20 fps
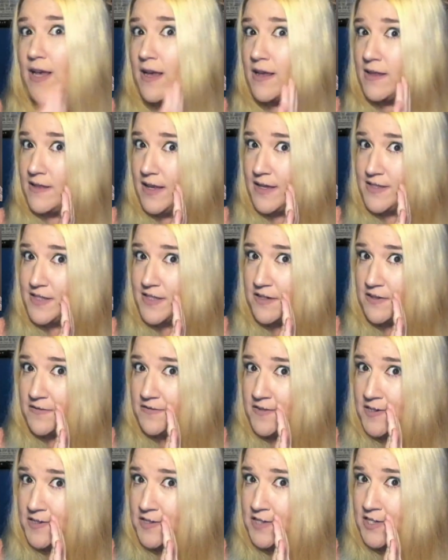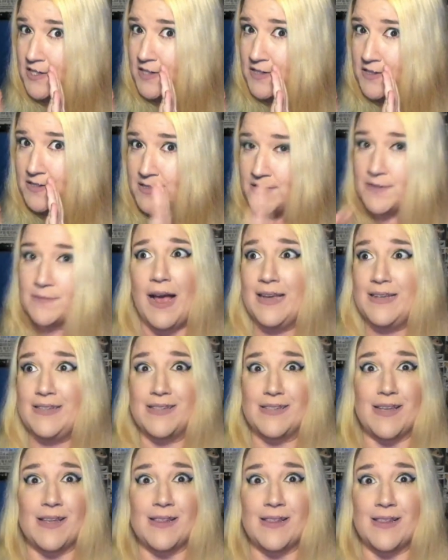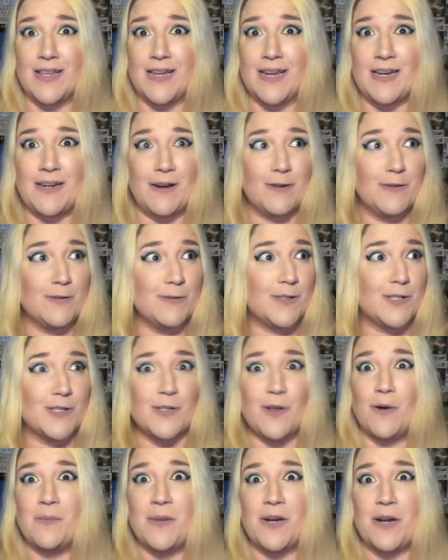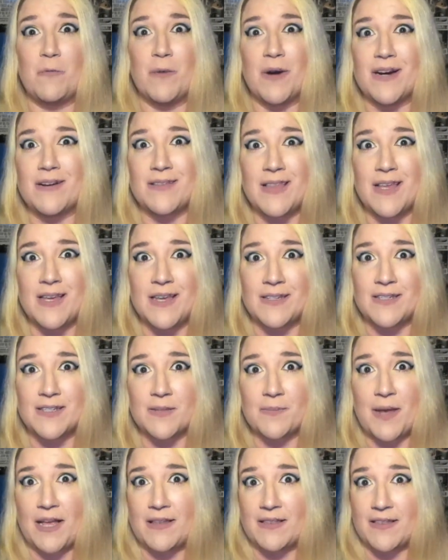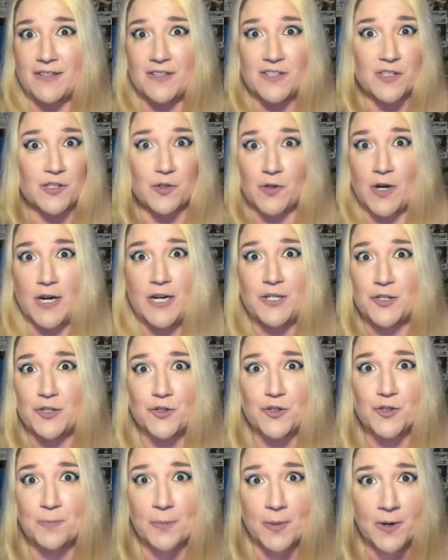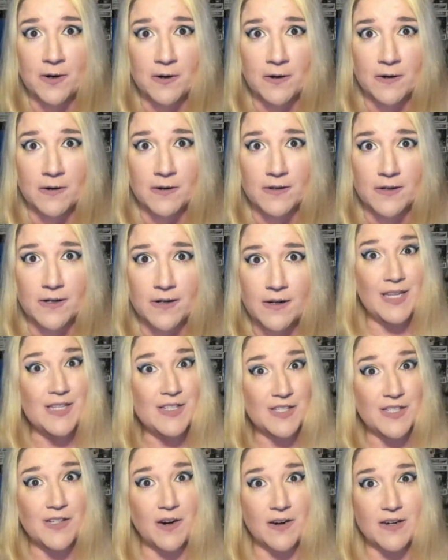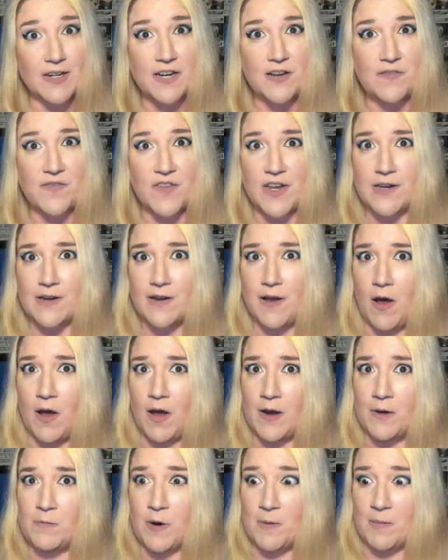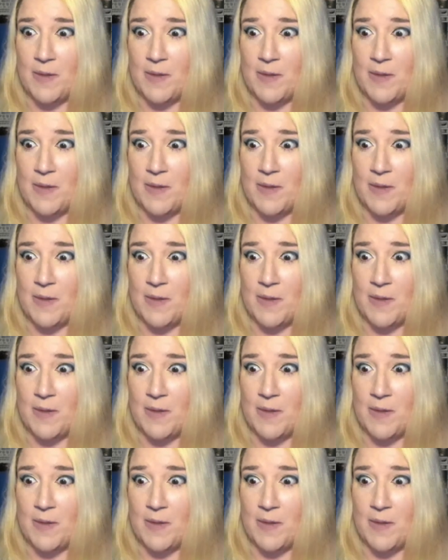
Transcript: unless they're finches, I suddenly know so many weird things about this stranger's bird. It started at VidCon,